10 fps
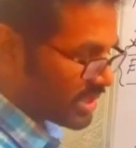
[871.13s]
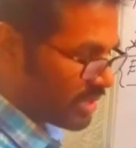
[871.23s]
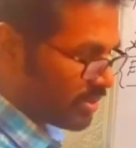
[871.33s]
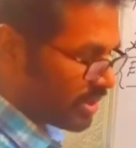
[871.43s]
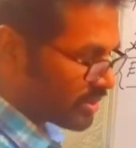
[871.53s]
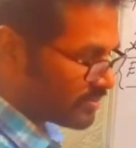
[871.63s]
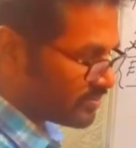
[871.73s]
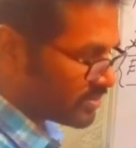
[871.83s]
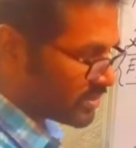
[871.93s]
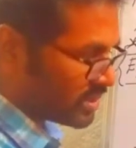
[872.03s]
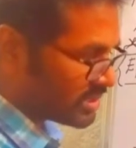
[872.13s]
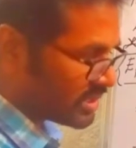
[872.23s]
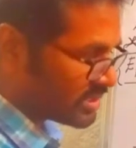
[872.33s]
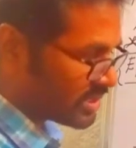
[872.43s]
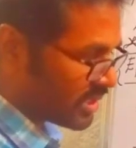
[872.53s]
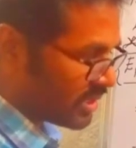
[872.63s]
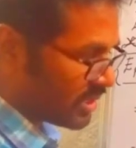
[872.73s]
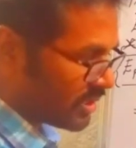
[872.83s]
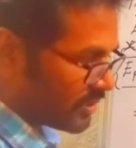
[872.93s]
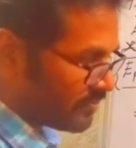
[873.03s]
is A bar. This is
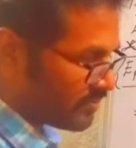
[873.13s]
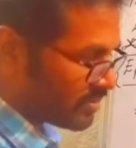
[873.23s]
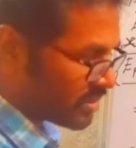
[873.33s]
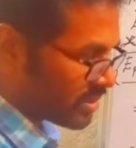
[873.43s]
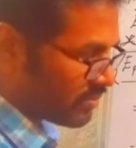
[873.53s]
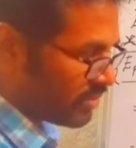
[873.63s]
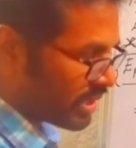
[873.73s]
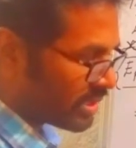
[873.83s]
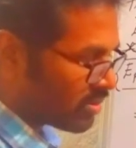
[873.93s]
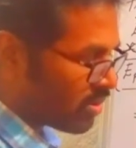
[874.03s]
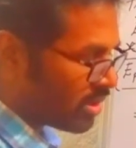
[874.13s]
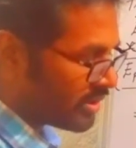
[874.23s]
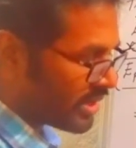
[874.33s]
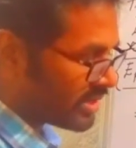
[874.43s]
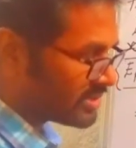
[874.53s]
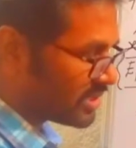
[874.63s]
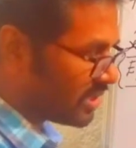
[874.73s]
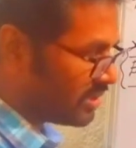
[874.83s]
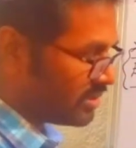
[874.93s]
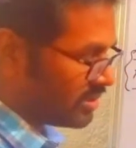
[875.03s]
we can call it as
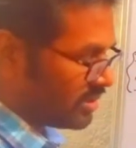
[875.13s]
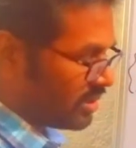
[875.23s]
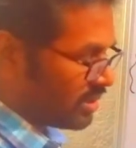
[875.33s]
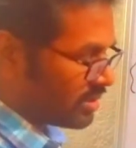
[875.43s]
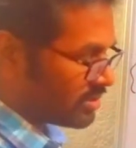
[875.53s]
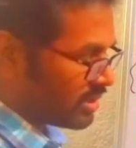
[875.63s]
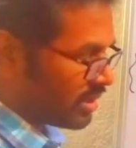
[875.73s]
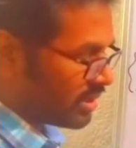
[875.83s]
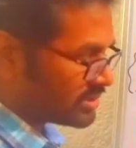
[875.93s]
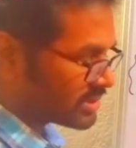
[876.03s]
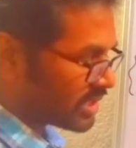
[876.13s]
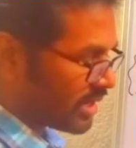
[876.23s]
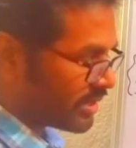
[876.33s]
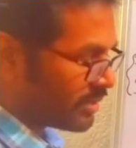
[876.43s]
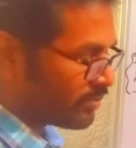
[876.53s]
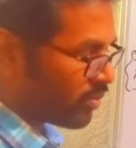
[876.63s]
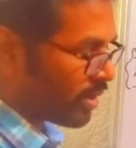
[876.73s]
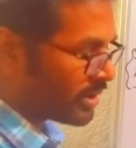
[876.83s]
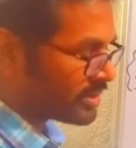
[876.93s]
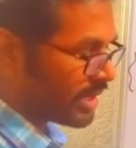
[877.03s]
the starting
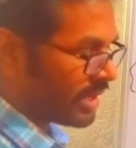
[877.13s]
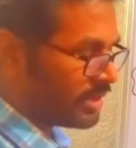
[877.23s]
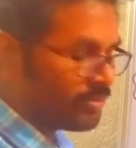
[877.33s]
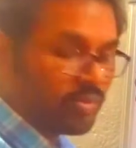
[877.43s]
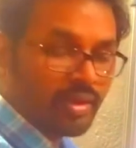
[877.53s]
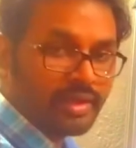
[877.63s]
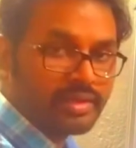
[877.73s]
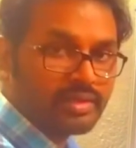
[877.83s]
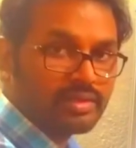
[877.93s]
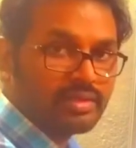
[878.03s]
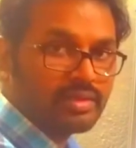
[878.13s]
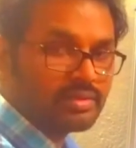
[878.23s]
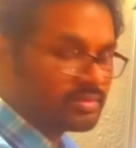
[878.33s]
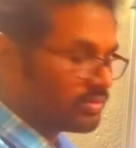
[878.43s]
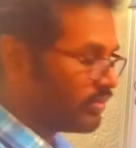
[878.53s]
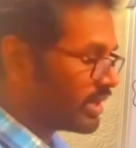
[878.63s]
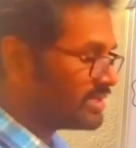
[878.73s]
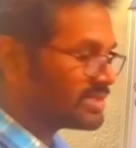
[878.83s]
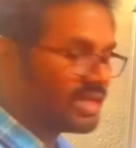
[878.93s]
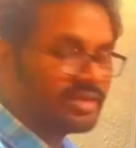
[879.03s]
point, the end point. We
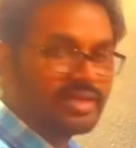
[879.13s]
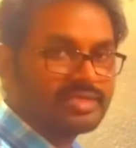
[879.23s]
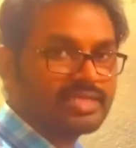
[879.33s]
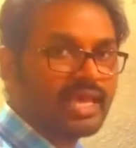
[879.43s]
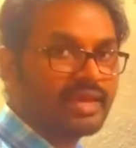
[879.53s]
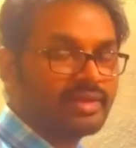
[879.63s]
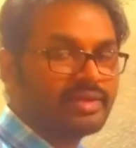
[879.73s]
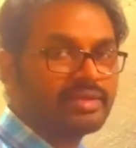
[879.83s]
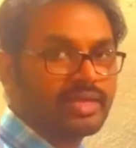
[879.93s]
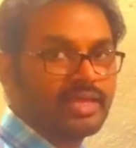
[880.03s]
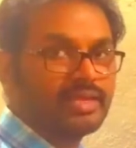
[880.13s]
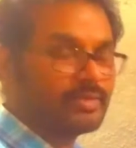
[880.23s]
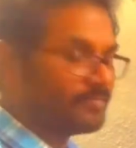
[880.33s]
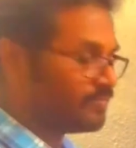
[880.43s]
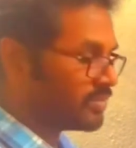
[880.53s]
can say it as head and tail.